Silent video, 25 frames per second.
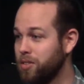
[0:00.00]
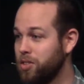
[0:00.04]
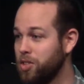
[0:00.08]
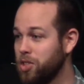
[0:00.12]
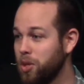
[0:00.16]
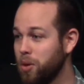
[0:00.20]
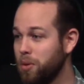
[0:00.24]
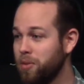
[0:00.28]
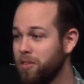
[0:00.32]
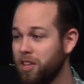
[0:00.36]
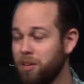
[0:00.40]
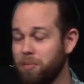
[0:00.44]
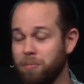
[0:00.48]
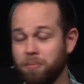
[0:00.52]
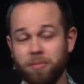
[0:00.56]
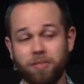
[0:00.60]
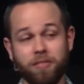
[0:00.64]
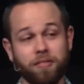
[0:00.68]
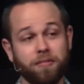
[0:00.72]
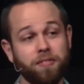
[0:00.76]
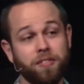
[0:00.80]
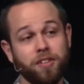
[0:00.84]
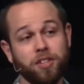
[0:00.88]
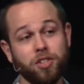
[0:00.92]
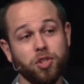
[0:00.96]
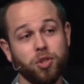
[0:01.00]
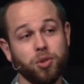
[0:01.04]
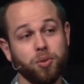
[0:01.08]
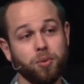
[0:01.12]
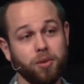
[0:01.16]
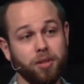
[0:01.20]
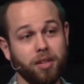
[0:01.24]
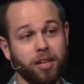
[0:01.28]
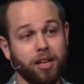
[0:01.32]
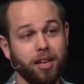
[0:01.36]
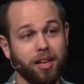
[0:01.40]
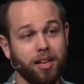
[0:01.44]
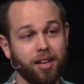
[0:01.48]
showed them
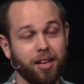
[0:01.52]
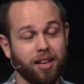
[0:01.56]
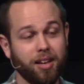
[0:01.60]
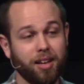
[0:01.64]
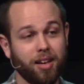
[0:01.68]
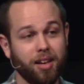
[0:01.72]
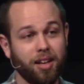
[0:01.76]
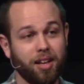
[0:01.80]
visually